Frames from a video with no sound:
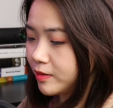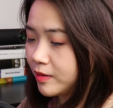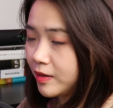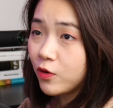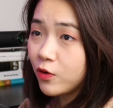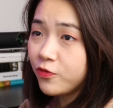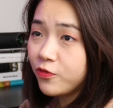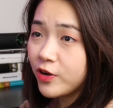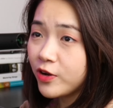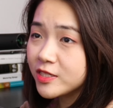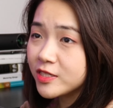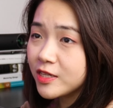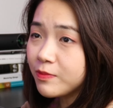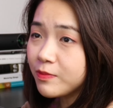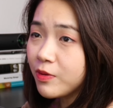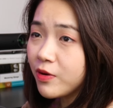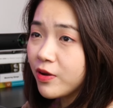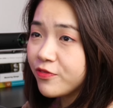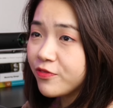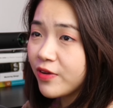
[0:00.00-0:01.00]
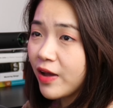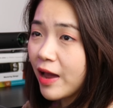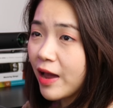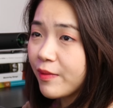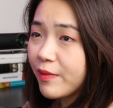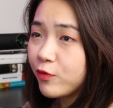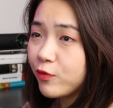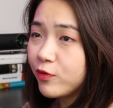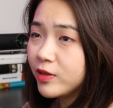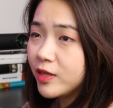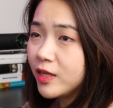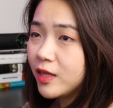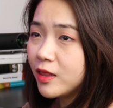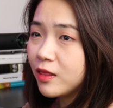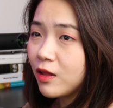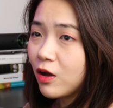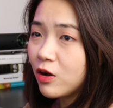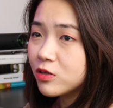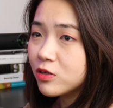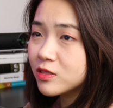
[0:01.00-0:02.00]
For example, if I have a really
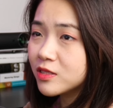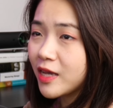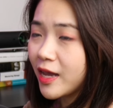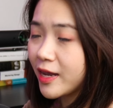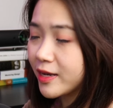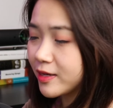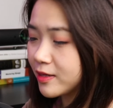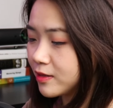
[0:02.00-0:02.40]
long tag,